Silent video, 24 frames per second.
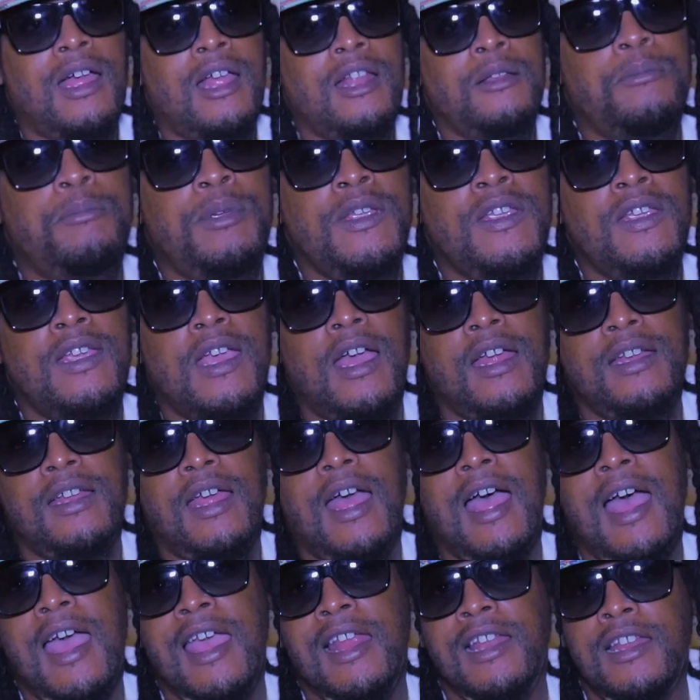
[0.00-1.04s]
I'll be at
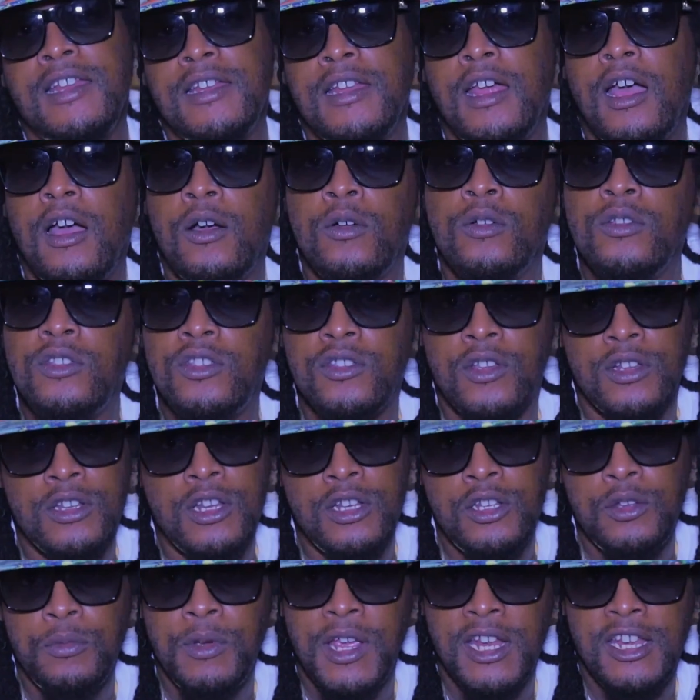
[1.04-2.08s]
Island House on the
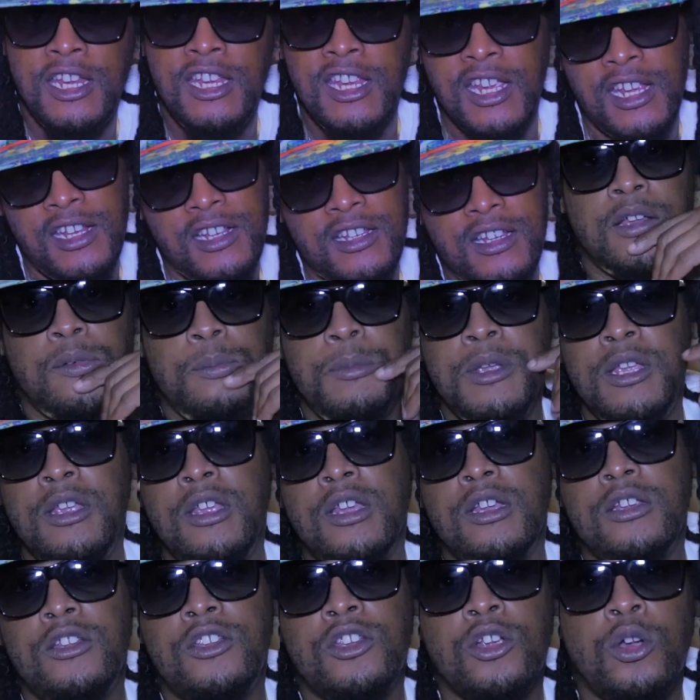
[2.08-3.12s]
20th. There'll be
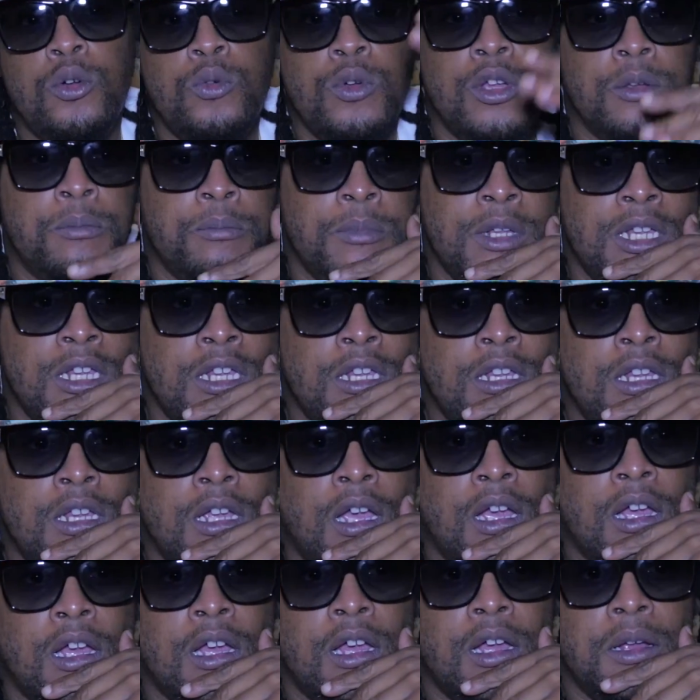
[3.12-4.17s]
a show with me,
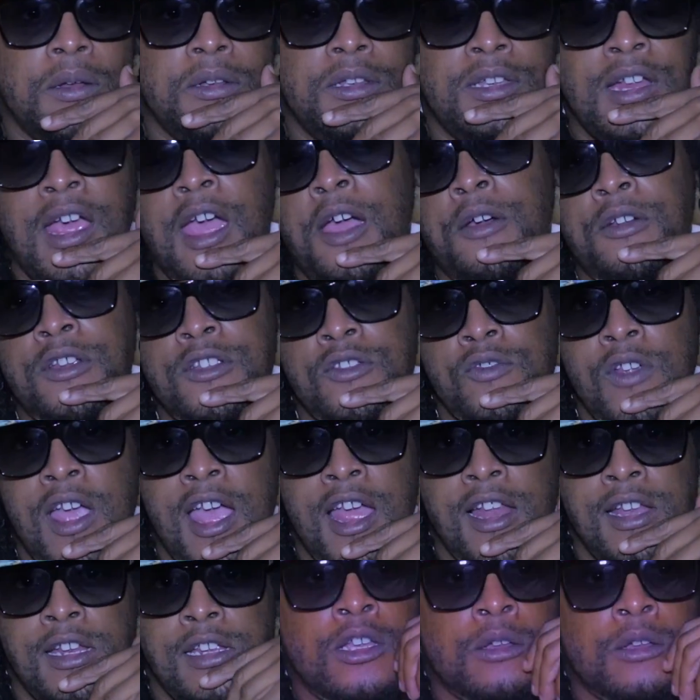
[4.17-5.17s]
Tarrus Riley,